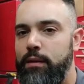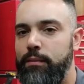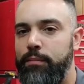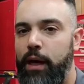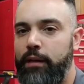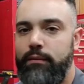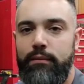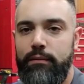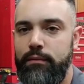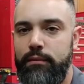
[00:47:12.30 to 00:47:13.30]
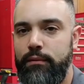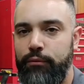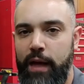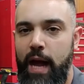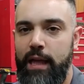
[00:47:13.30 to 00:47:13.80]
But
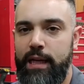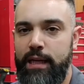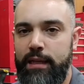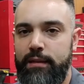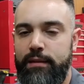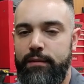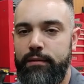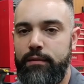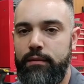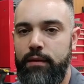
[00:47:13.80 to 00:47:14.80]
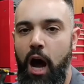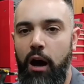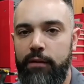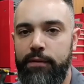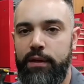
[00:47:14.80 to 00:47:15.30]
reality is, how
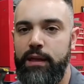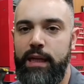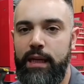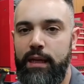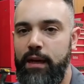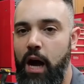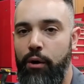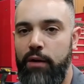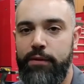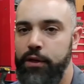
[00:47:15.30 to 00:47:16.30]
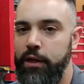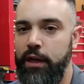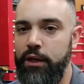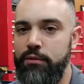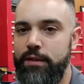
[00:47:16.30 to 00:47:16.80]
often do you need it? How often are you going to
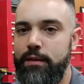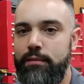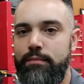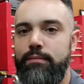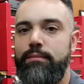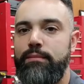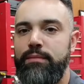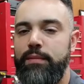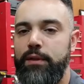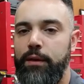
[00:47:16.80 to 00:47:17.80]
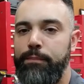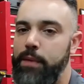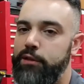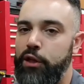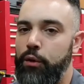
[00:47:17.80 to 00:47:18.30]
use it? So
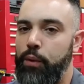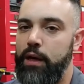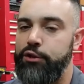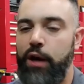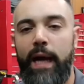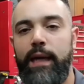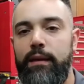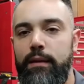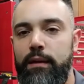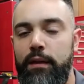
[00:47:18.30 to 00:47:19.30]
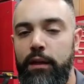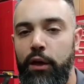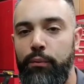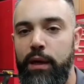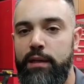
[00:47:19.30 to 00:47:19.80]
it's a good way to track it and a good
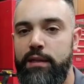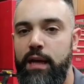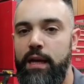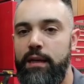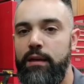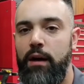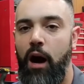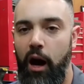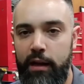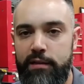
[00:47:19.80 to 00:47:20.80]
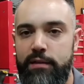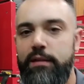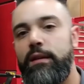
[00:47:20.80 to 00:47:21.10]
way to stay honest.